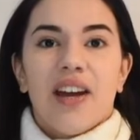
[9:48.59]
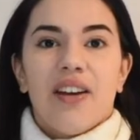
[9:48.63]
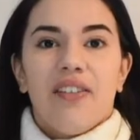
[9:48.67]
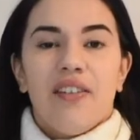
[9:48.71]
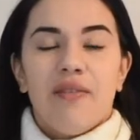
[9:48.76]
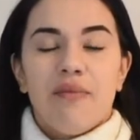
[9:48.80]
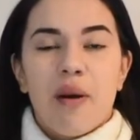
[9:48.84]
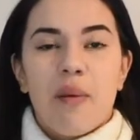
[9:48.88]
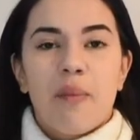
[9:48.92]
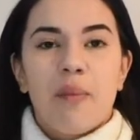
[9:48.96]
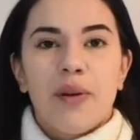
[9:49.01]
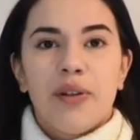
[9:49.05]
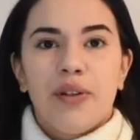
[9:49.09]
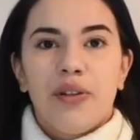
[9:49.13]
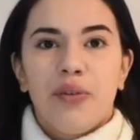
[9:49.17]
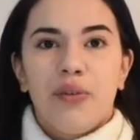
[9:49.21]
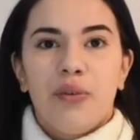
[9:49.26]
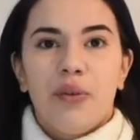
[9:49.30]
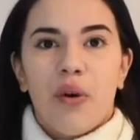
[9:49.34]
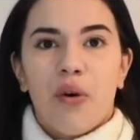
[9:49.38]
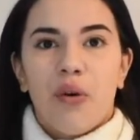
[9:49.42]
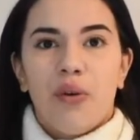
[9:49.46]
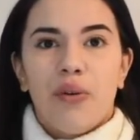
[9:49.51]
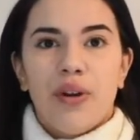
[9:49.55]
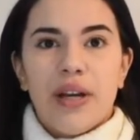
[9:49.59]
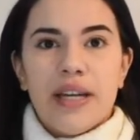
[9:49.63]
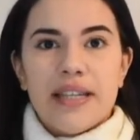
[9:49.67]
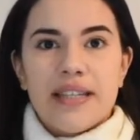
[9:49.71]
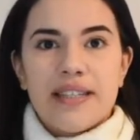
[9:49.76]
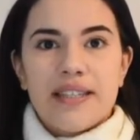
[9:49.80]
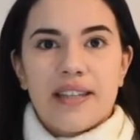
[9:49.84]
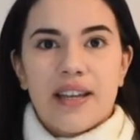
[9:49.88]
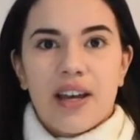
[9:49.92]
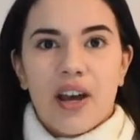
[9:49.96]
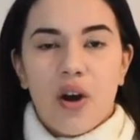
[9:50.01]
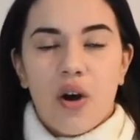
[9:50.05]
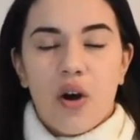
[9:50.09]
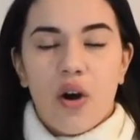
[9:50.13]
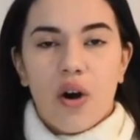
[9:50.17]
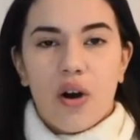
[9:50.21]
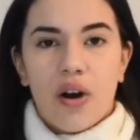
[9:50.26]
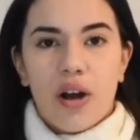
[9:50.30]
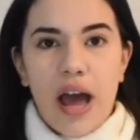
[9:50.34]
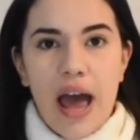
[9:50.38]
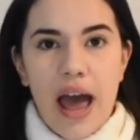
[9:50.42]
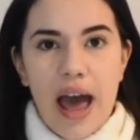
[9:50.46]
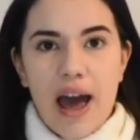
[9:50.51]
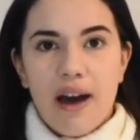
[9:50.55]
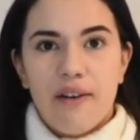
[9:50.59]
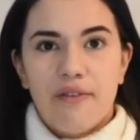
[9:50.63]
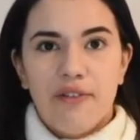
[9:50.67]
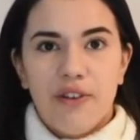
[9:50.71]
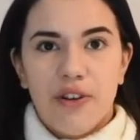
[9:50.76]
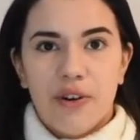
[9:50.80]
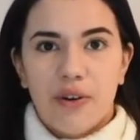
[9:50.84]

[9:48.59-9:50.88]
remember to always have